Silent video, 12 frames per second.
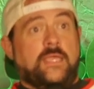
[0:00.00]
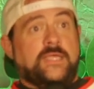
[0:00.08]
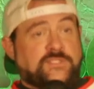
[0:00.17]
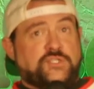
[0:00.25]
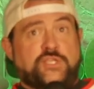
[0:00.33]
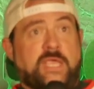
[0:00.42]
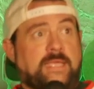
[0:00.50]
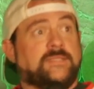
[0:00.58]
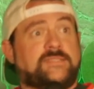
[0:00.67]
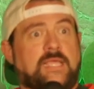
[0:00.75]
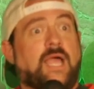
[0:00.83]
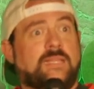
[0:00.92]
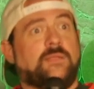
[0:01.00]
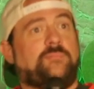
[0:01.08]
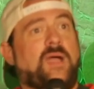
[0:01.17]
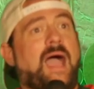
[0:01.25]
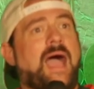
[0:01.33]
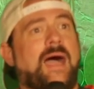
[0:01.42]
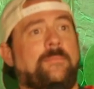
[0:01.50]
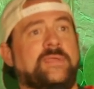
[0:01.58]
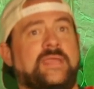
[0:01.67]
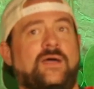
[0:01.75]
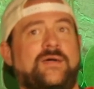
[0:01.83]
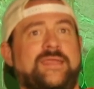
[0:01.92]
it's Jay and Silent Bob.
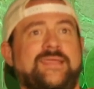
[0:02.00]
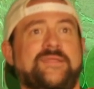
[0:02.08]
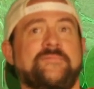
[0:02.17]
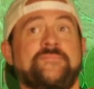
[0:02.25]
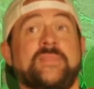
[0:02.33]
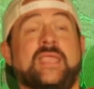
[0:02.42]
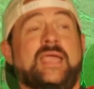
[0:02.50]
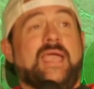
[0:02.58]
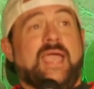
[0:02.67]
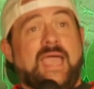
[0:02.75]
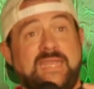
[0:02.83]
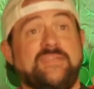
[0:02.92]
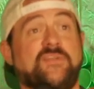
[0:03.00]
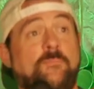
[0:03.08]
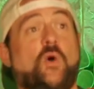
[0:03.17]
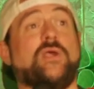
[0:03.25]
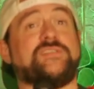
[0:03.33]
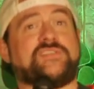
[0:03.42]
And even more